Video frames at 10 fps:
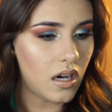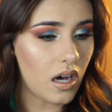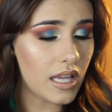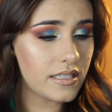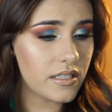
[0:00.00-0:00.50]

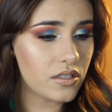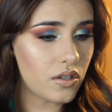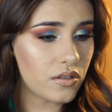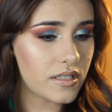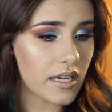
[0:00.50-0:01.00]
All I see is
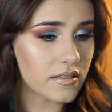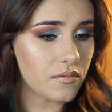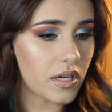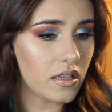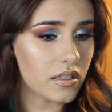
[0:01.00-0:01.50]
coco-taxi
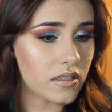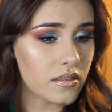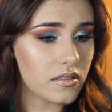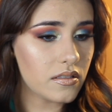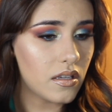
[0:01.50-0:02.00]
when I look at
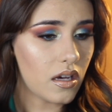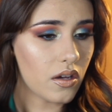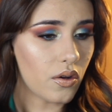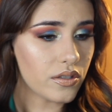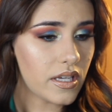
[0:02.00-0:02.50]
this.
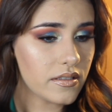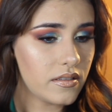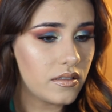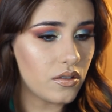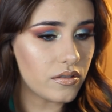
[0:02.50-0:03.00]

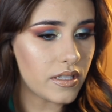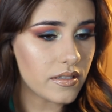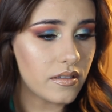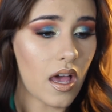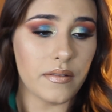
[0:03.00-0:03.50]
Coco-taxi?
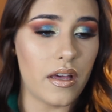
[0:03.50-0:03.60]
Coco-taxi.